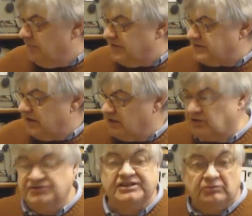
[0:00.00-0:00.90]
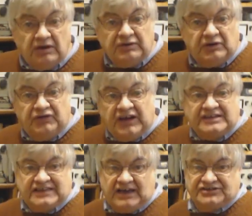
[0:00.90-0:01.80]
But of course it won't
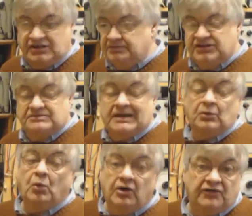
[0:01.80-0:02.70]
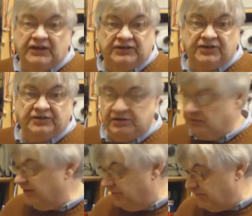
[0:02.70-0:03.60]
affect us. No, it doesn't matter what they do,
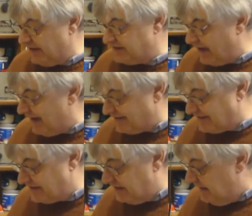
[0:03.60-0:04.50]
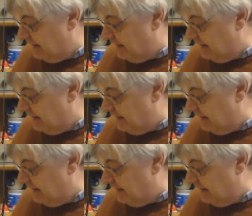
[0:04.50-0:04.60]
it won't affect us